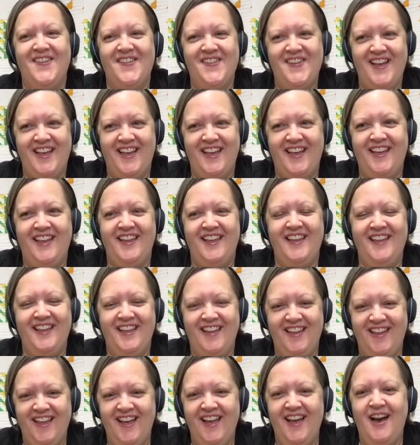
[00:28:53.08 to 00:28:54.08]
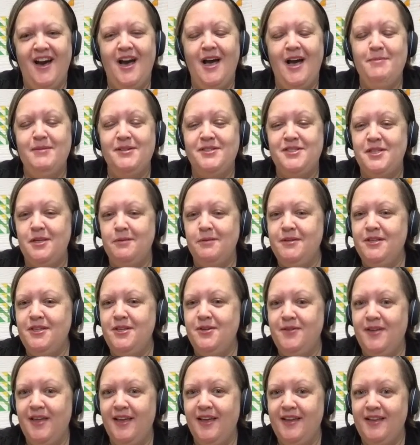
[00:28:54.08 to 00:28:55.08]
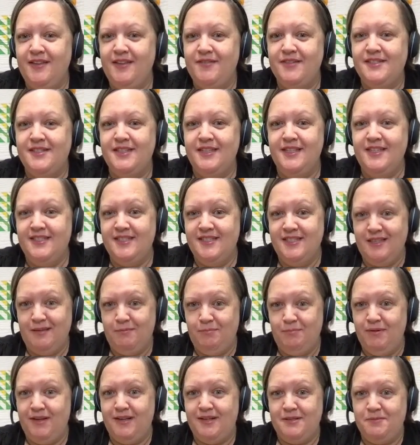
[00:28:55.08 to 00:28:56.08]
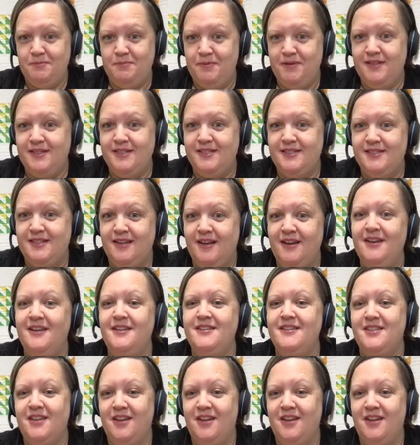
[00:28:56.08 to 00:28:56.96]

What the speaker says: Okay. I'm assuming you can't give us any sneak peeks because the hush